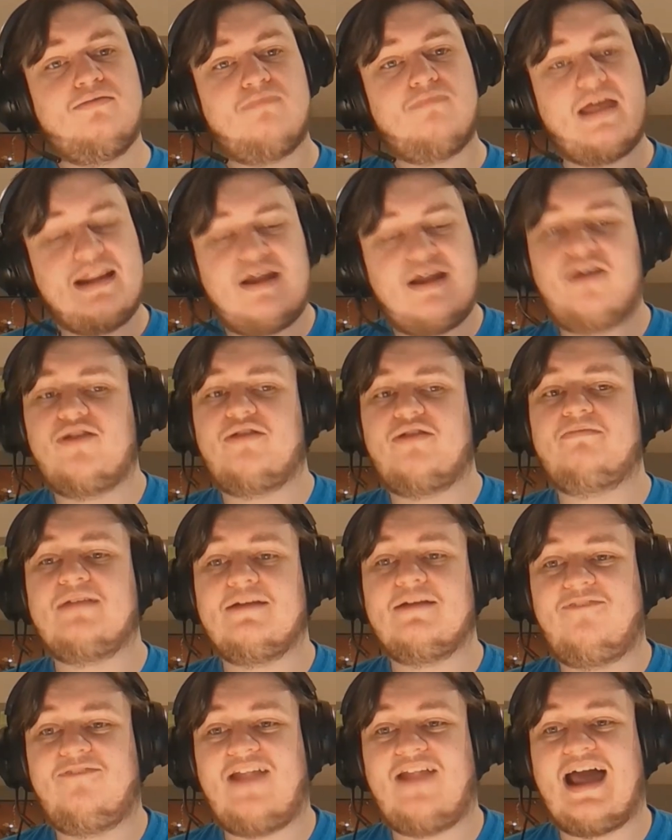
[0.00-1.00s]
And none of them
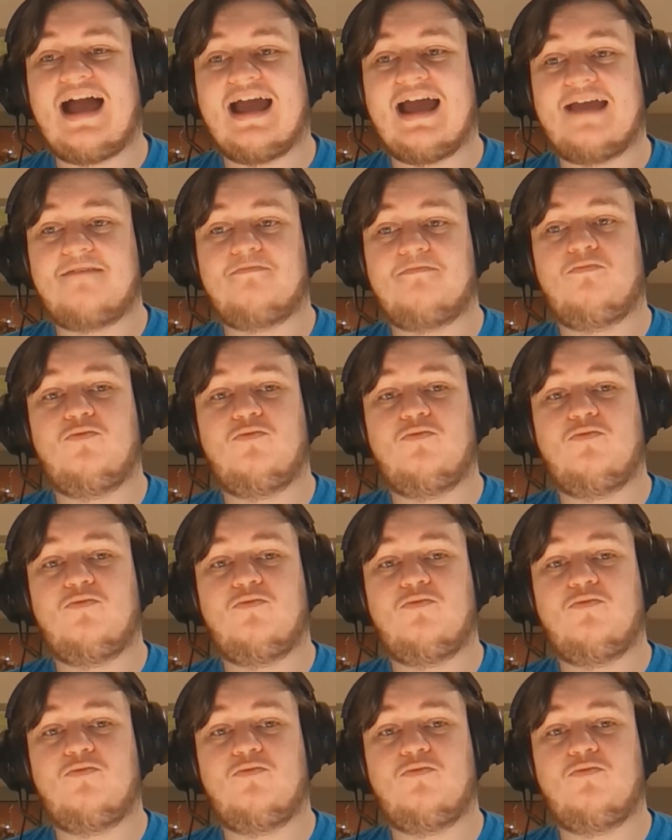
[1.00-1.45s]
can fly.